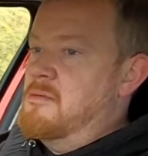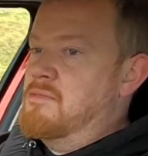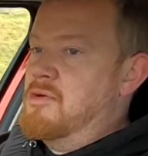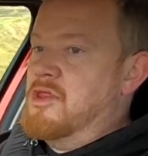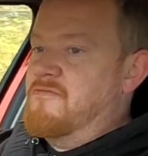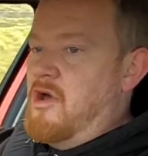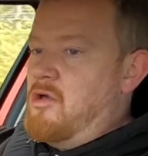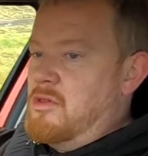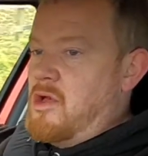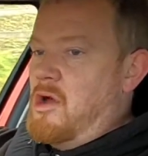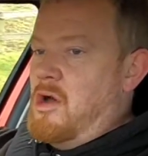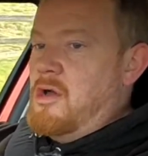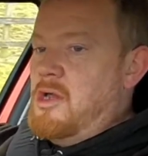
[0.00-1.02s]
but they've all
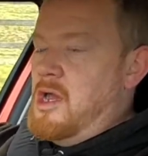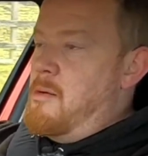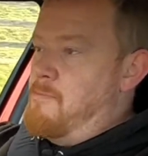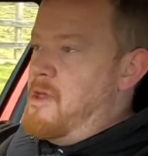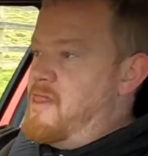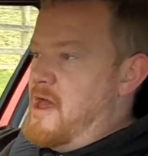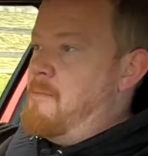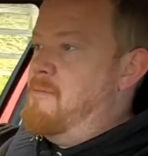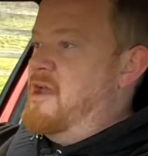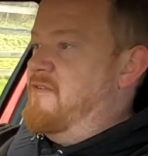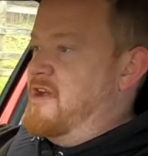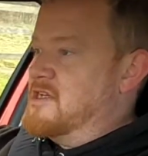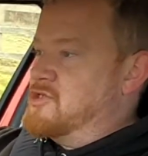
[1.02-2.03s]
got that bit
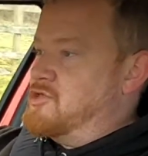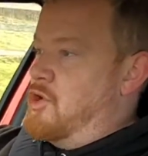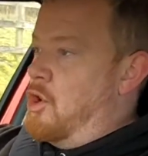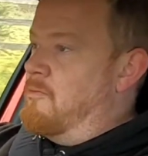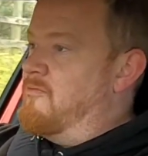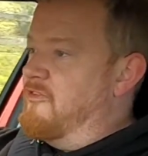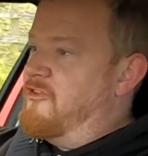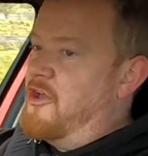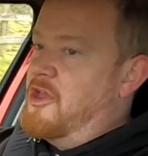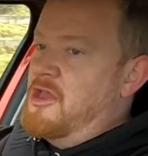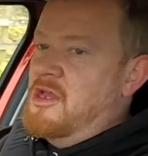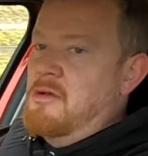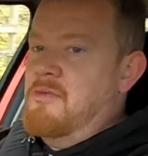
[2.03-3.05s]
of extra oomph,